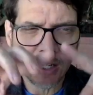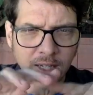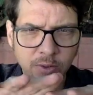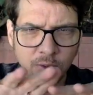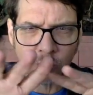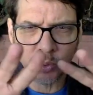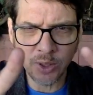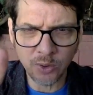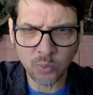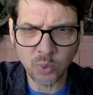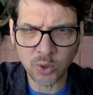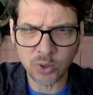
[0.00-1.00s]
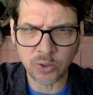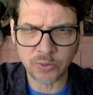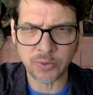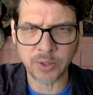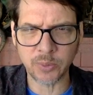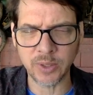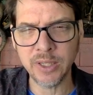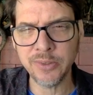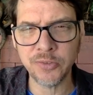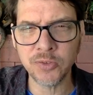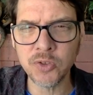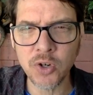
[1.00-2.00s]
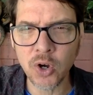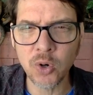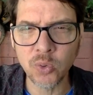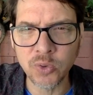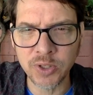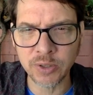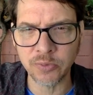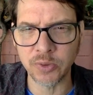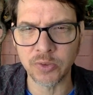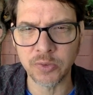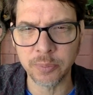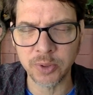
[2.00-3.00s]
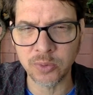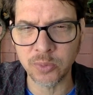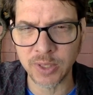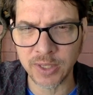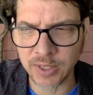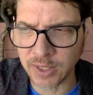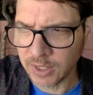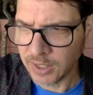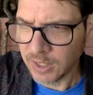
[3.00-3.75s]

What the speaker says: In the real world, there is no difference between